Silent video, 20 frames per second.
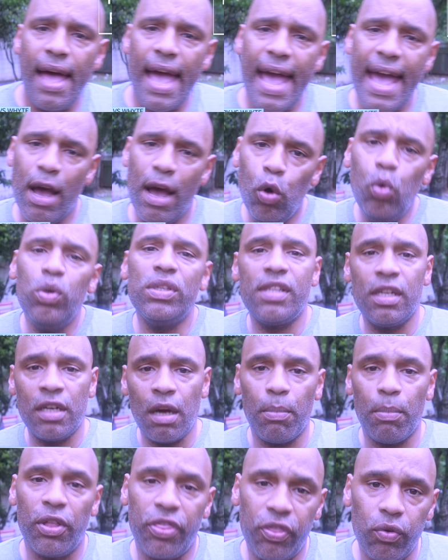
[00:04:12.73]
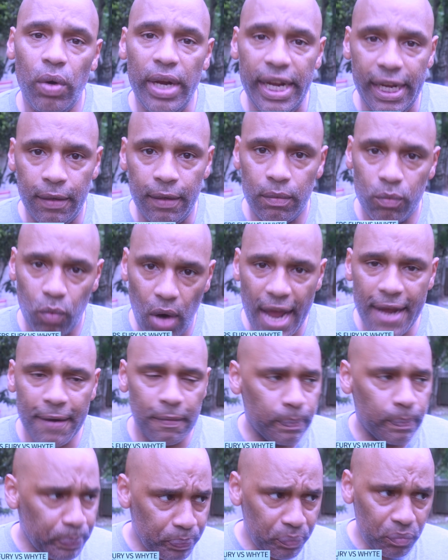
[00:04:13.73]
and who was the number three, right?
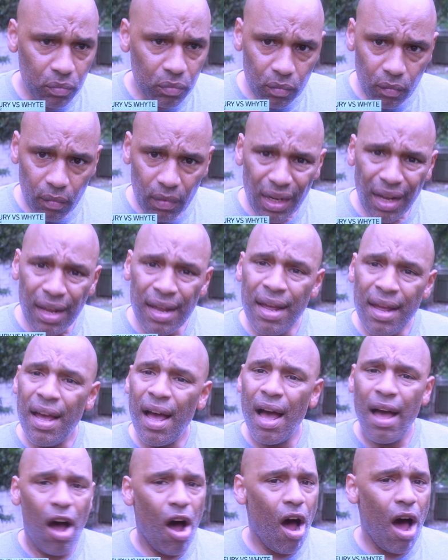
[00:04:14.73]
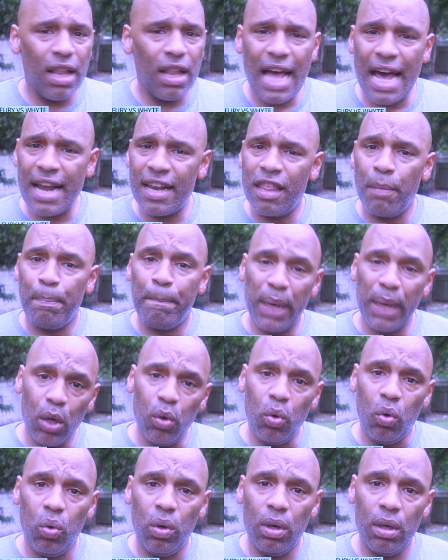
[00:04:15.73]
All out of the
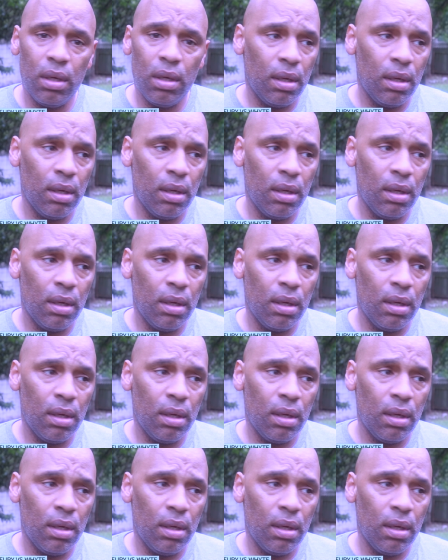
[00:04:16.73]
blue,